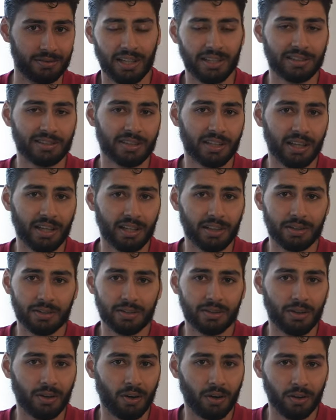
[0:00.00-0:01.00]
I
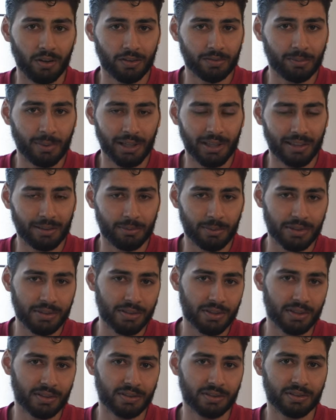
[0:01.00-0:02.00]
scanned all of my
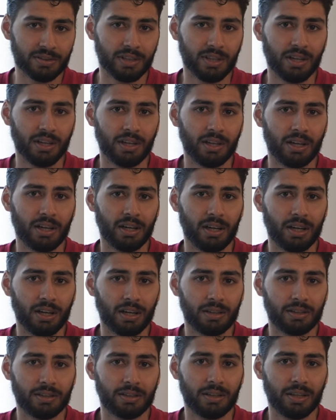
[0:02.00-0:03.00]
images
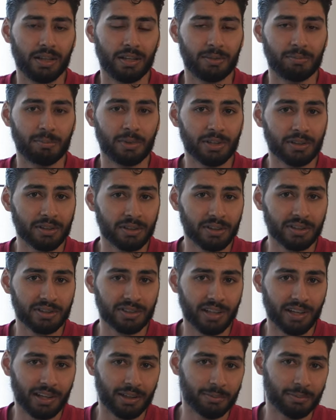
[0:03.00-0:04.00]
on a mirrorless
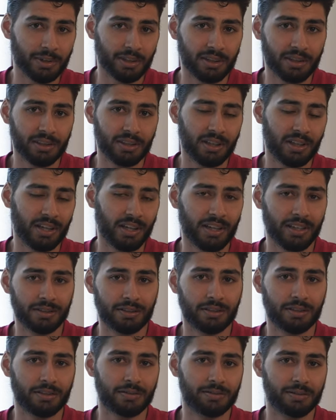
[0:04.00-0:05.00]
camera
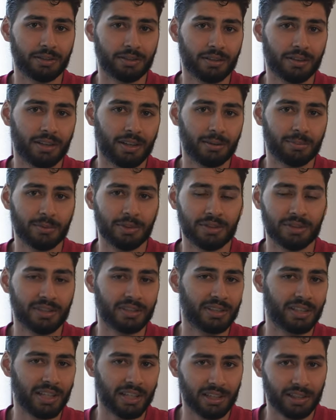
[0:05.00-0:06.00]
and convert them
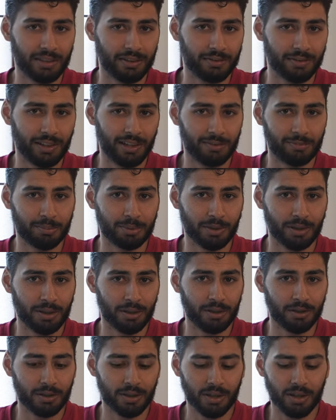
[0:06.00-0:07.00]
using Negative Lab
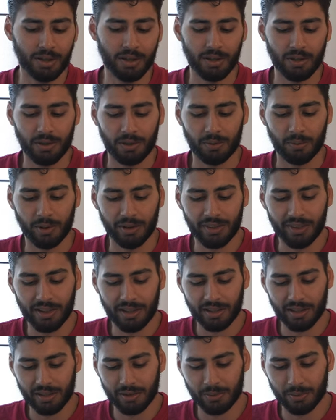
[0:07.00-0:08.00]
Pro. One
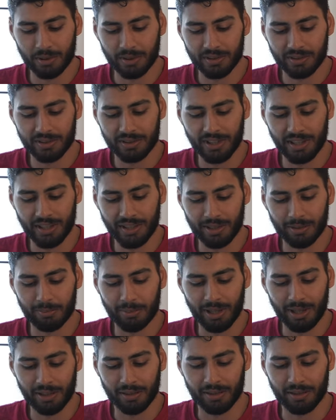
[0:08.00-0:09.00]
thing I will say
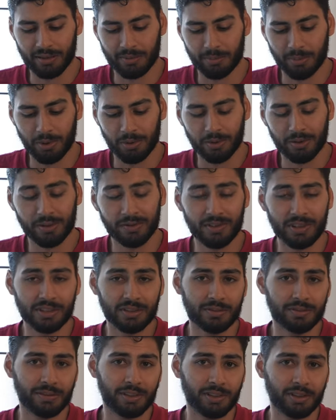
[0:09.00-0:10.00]
about both of
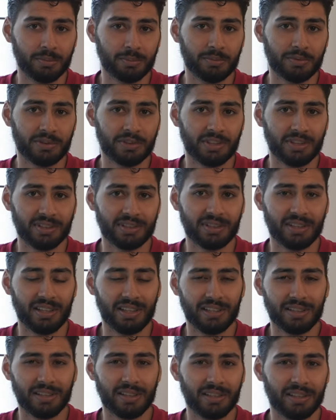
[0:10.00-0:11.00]
these films is
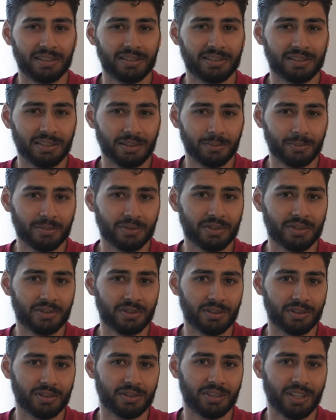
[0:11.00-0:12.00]
that they seemed
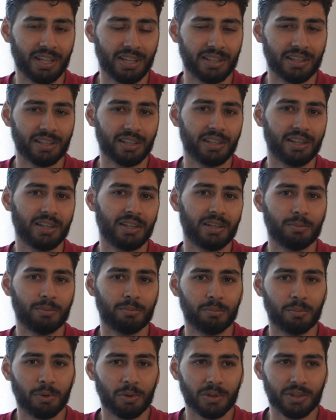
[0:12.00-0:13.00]
to take
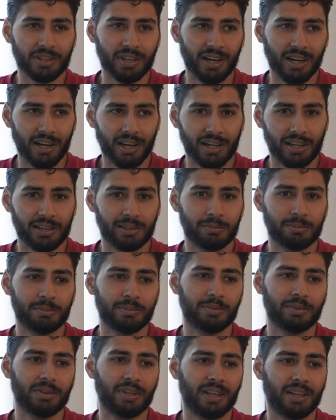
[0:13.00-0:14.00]
more
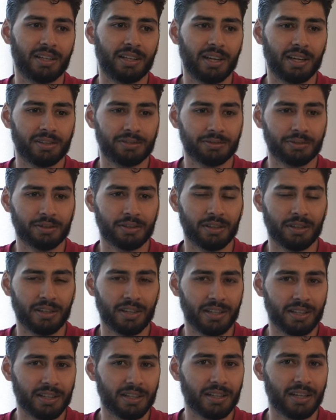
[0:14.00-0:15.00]
time and effort
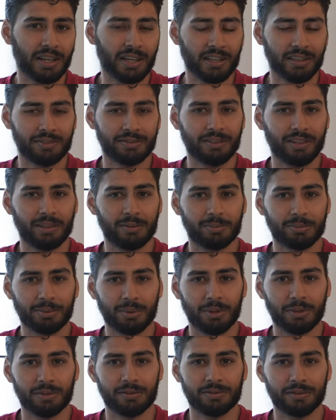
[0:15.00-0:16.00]
in Negative Lab
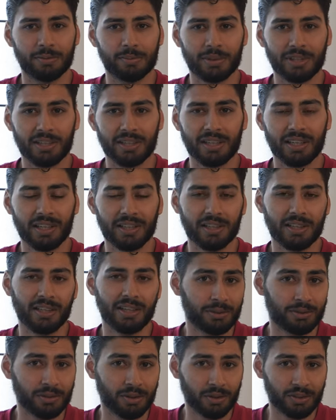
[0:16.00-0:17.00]
Pro for me to get
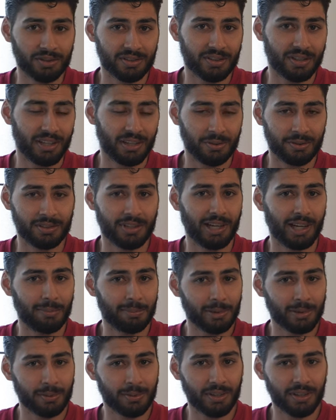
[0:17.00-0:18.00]
results that I was
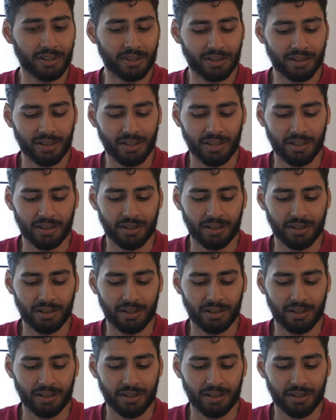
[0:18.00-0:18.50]
happy with.